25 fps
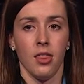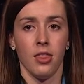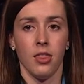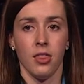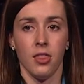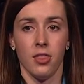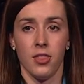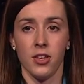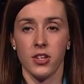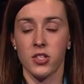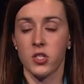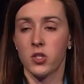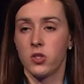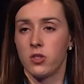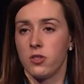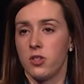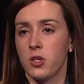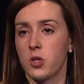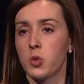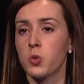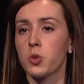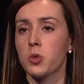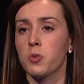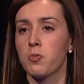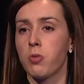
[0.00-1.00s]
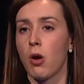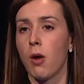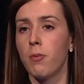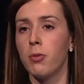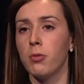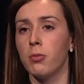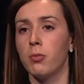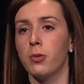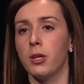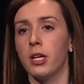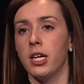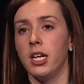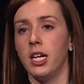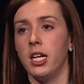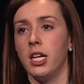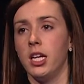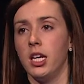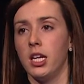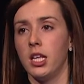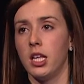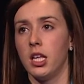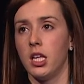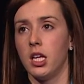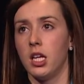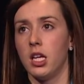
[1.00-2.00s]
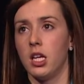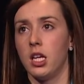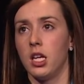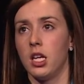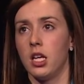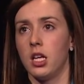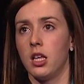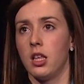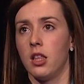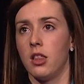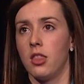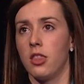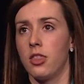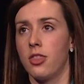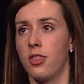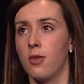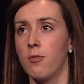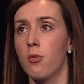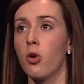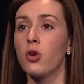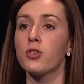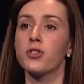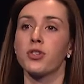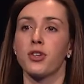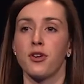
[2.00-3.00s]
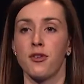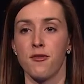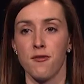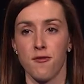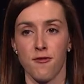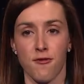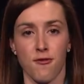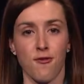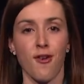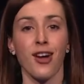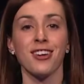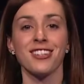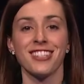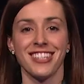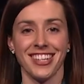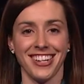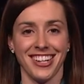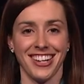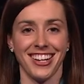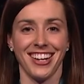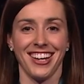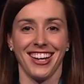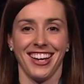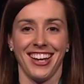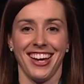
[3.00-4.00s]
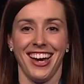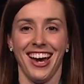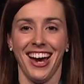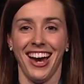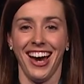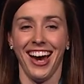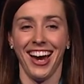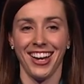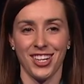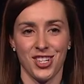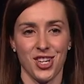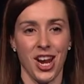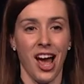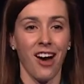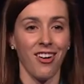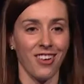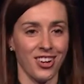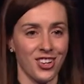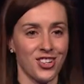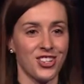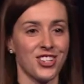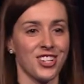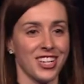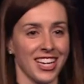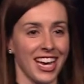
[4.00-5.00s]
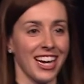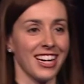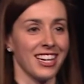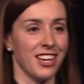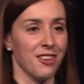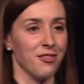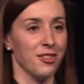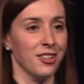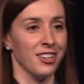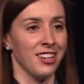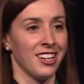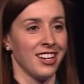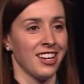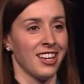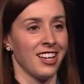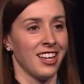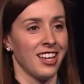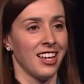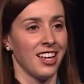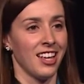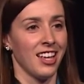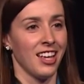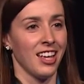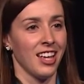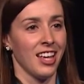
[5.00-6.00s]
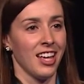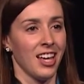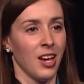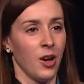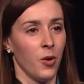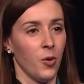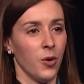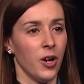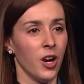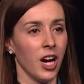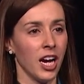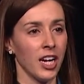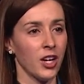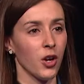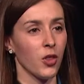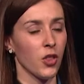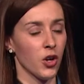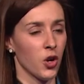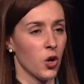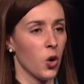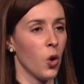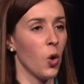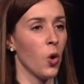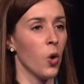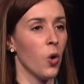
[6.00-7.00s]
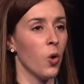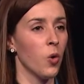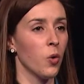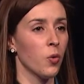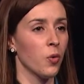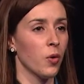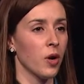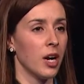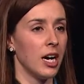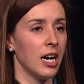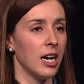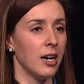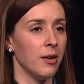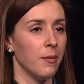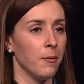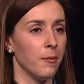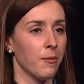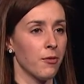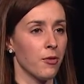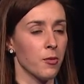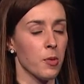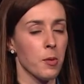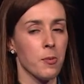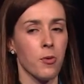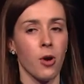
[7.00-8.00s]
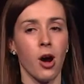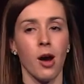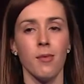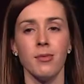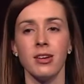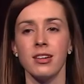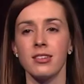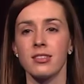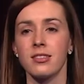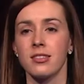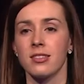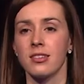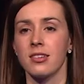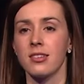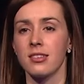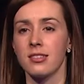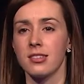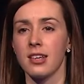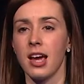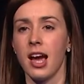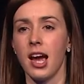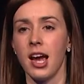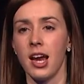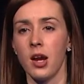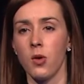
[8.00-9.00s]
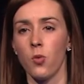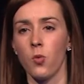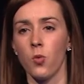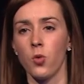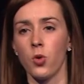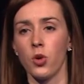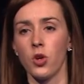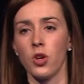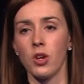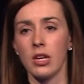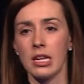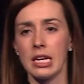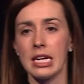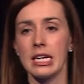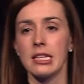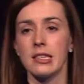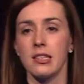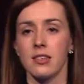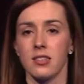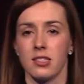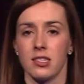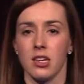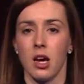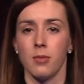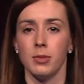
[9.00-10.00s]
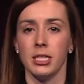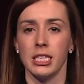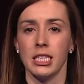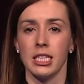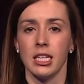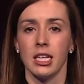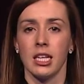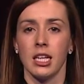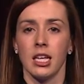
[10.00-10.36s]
this was probably the most confronting a challenge to get given. When I got the call from the Prime Minister to say, will you lead this summit,